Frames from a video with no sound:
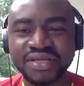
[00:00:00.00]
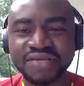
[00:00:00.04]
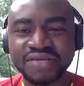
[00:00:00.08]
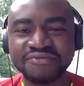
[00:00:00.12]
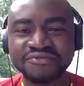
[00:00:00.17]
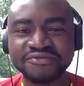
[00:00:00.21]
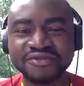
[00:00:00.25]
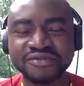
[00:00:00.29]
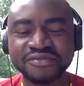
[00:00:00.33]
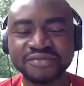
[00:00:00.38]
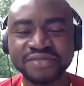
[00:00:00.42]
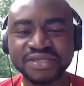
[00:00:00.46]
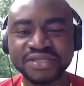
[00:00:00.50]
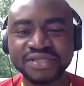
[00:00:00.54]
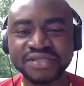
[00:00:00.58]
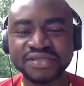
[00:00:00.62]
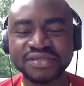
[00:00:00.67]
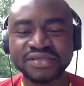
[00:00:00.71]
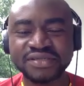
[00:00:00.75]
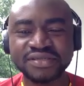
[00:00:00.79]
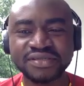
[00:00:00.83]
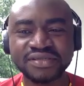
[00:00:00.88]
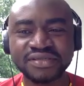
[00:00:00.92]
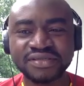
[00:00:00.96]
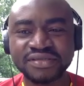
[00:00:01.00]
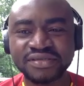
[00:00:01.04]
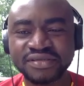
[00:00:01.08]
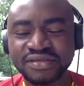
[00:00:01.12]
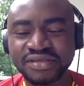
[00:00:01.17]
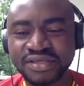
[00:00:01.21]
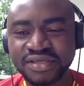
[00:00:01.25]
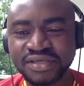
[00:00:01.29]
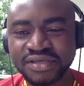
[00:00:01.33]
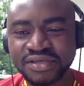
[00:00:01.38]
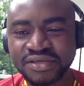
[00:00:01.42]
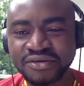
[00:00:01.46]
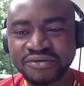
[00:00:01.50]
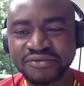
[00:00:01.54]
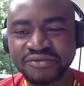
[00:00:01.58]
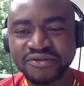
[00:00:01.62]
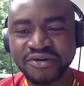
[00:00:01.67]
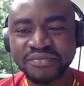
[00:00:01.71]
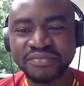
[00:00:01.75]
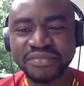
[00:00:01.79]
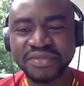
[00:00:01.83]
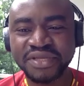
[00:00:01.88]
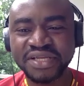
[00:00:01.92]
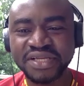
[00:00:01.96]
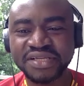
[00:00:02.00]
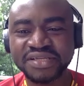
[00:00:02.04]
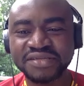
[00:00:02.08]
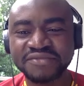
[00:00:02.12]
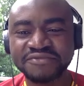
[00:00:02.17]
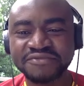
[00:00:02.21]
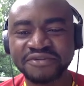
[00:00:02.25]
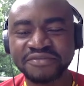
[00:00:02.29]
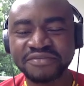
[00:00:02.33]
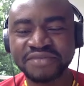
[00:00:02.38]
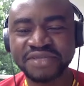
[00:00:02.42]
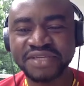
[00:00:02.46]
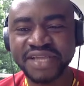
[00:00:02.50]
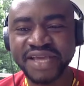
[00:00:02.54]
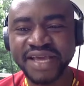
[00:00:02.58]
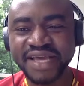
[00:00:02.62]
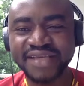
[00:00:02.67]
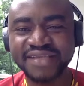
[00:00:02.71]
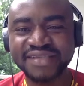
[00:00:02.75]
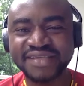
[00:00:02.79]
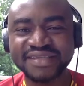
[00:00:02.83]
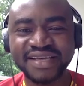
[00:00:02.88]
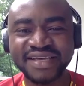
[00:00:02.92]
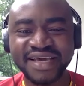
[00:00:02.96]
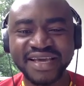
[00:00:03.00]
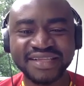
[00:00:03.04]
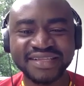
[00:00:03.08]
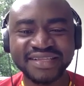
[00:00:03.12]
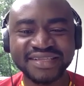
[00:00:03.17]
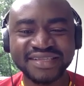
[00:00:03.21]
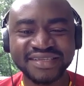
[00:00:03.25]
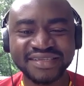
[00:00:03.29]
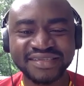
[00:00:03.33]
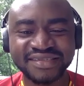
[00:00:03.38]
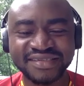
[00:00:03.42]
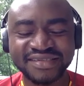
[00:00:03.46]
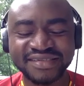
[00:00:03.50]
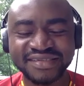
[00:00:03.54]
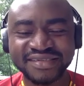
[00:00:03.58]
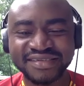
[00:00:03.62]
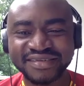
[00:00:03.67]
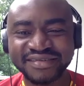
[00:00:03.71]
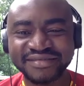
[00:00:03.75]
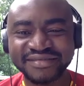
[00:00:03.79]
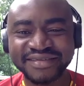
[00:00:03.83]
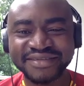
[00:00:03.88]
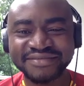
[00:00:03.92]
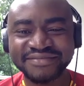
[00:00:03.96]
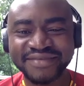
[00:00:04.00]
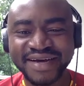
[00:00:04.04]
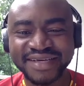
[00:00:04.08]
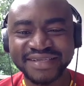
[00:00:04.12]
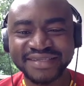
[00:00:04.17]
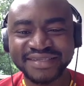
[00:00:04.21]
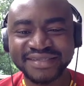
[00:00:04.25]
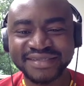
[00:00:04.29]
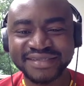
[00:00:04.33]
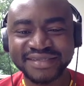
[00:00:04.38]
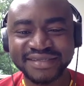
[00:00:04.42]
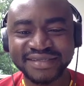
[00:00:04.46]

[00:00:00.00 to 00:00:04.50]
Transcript: from the next day till Christmas.